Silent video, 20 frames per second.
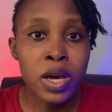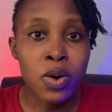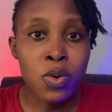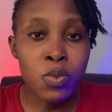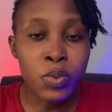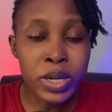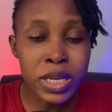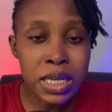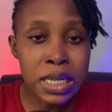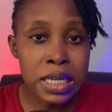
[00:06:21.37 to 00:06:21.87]

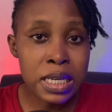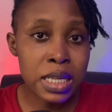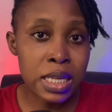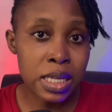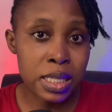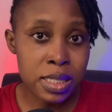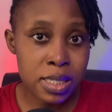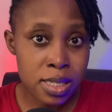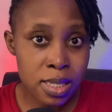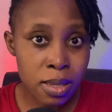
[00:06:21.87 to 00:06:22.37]
within
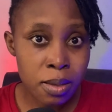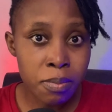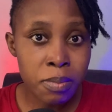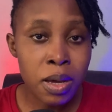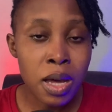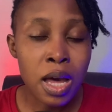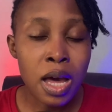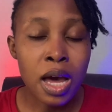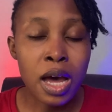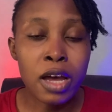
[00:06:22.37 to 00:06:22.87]
a team,
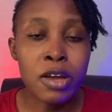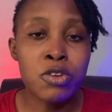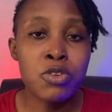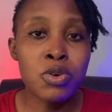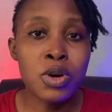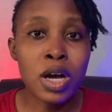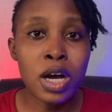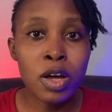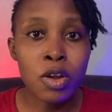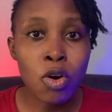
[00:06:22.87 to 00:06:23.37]
and you
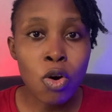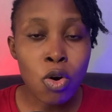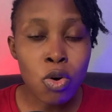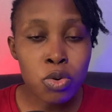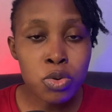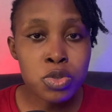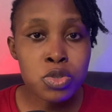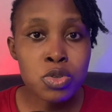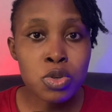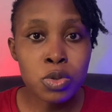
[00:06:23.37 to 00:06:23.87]
can
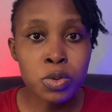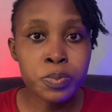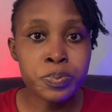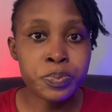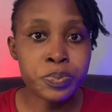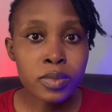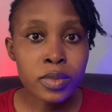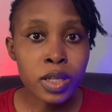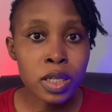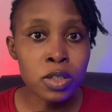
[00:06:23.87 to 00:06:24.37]
also
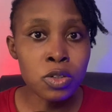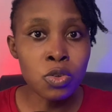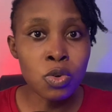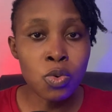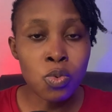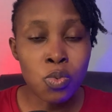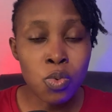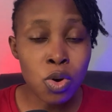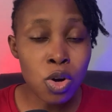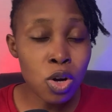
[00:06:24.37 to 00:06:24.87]

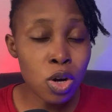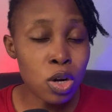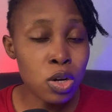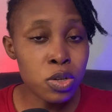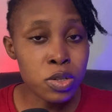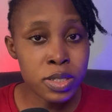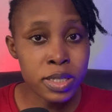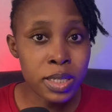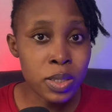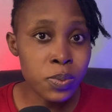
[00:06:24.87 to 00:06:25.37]
work
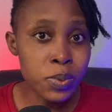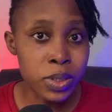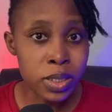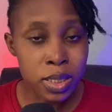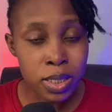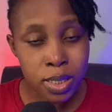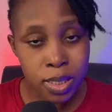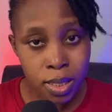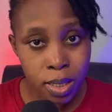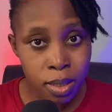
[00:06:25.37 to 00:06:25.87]
closely with the
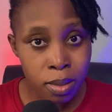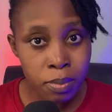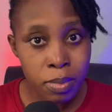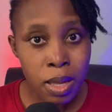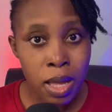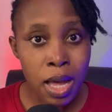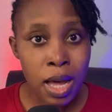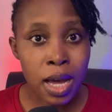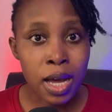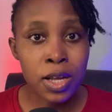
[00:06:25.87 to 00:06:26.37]
team,
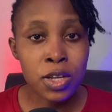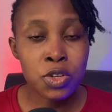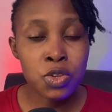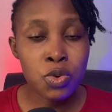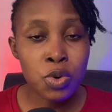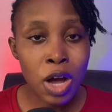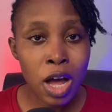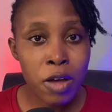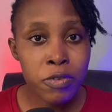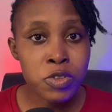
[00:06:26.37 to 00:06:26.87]
and you
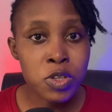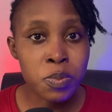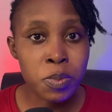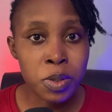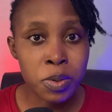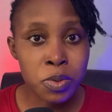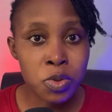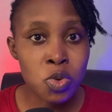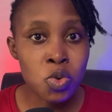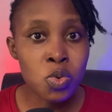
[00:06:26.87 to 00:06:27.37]

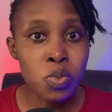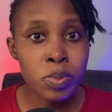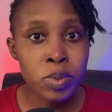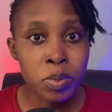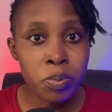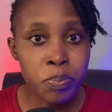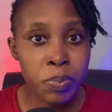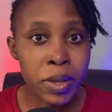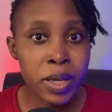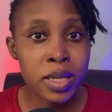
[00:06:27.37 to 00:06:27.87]
will be
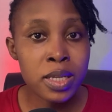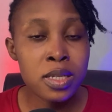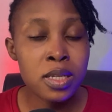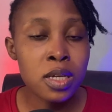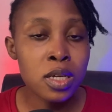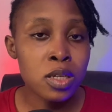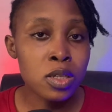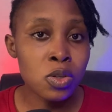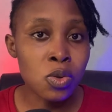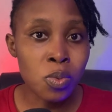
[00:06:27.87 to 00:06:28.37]
paid
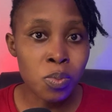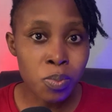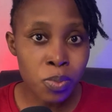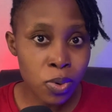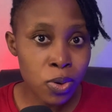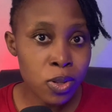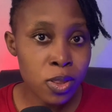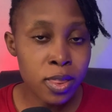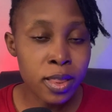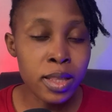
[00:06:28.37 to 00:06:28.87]

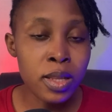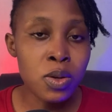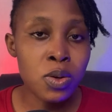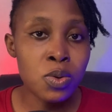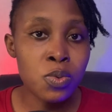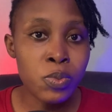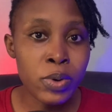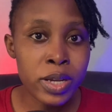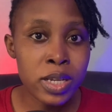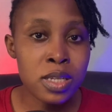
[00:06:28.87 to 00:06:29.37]
monthly
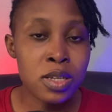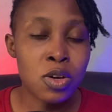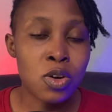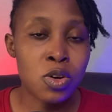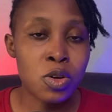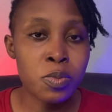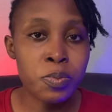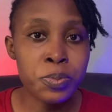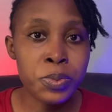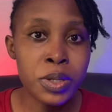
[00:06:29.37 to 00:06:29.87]
when the
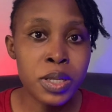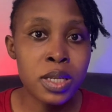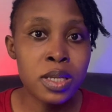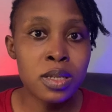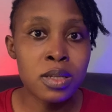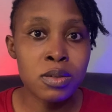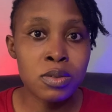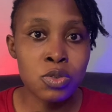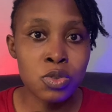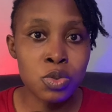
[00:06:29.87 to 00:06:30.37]

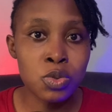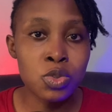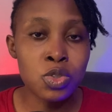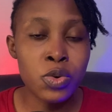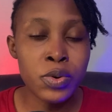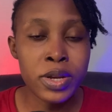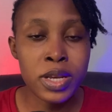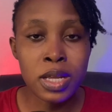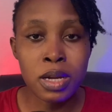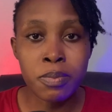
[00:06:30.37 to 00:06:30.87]
company
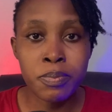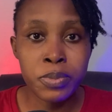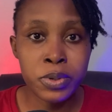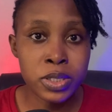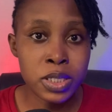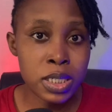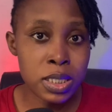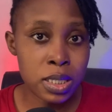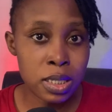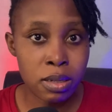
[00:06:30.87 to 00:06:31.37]
during their
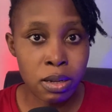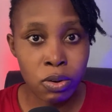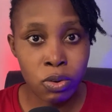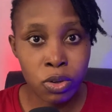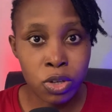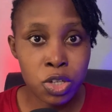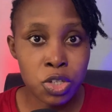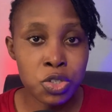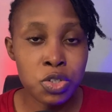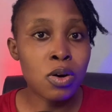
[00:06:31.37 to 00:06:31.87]
budget and
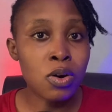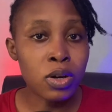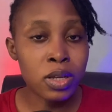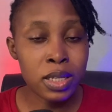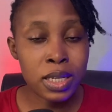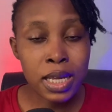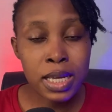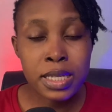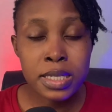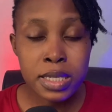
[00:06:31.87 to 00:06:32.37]
allocation
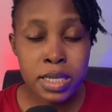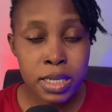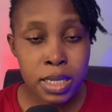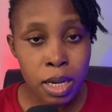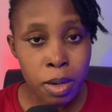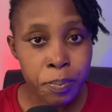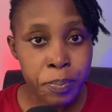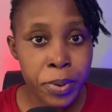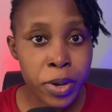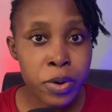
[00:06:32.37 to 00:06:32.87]
organizing
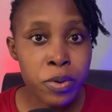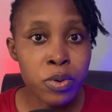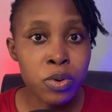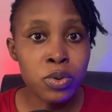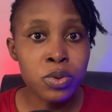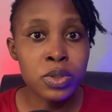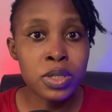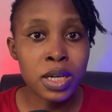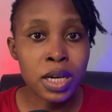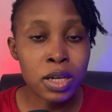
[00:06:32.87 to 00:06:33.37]
their
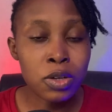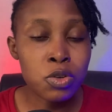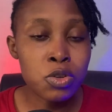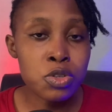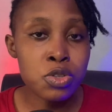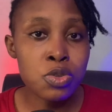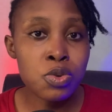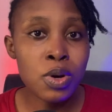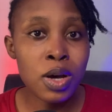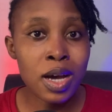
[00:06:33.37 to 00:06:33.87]
payroll. They can
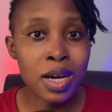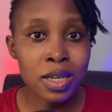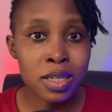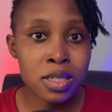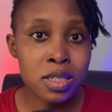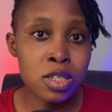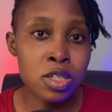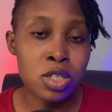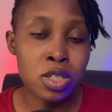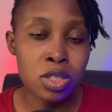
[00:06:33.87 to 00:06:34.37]
also
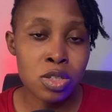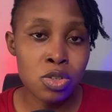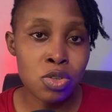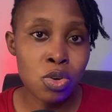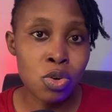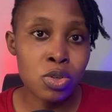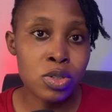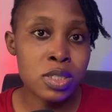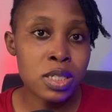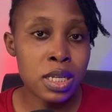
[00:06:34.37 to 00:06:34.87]
add
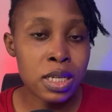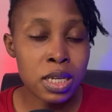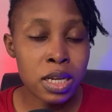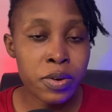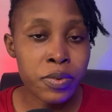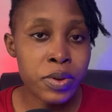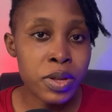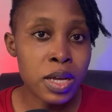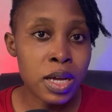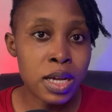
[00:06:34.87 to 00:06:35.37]
your
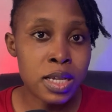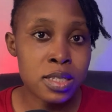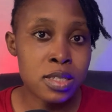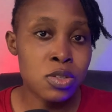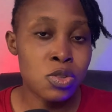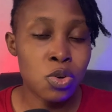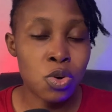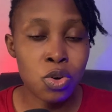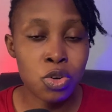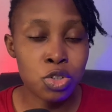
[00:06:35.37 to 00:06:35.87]
salary as
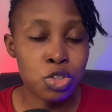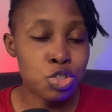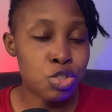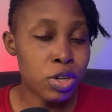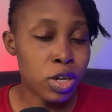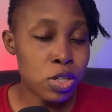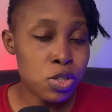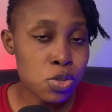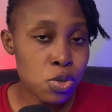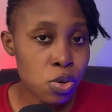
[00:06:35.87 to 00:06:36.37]

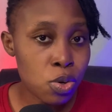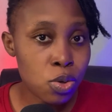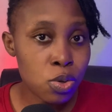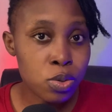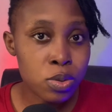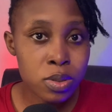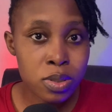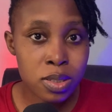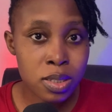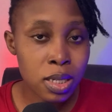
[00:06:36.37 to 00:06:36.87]
contractor
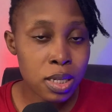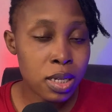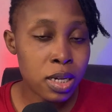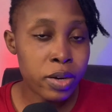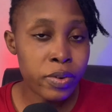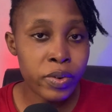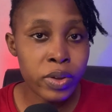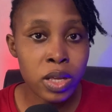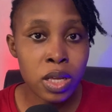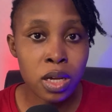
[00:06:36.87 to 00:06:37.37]

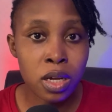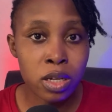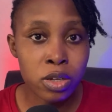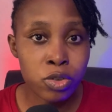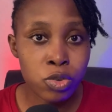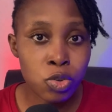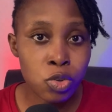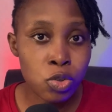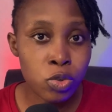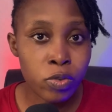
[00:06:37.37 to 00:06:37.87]
salary and
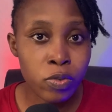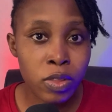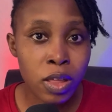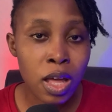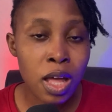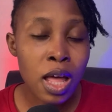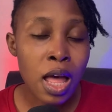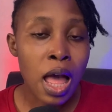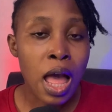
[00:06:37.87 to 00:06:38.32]
all of that.